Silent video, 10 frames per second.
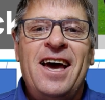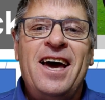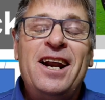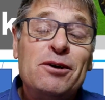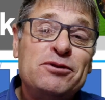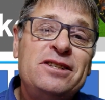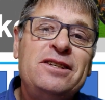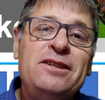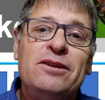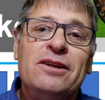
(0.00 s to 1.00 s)
And I've
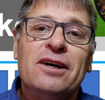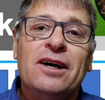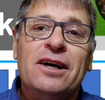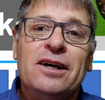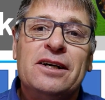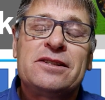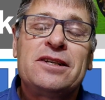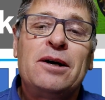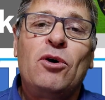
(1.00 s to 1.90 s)
seen some